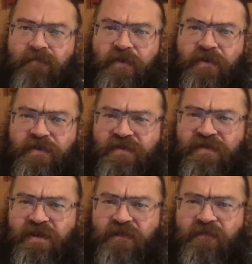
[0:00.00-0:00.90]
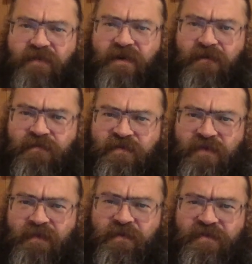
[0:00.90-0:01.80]
hurt yourself,
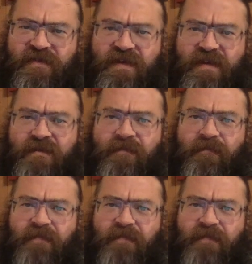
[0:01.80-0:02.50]
scrape your skin,